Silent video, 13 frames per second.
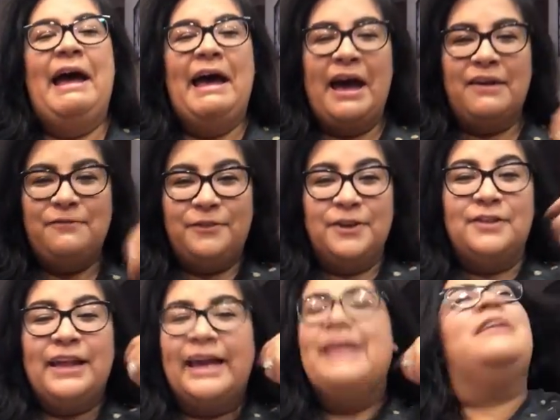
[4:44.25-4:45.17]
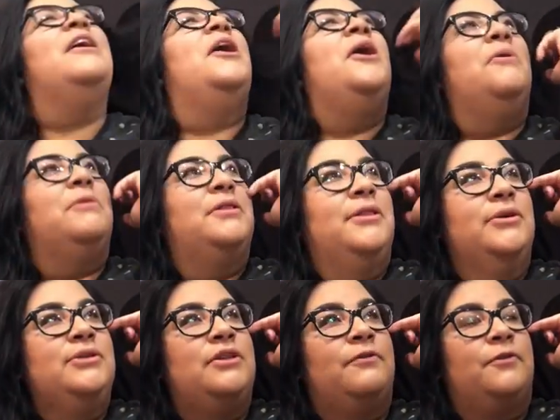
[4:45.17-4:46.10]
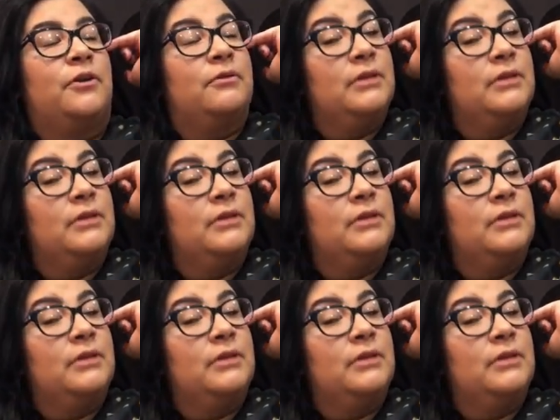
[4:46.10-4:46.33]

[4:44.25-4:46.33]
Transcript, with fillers: I feel like with Lucifer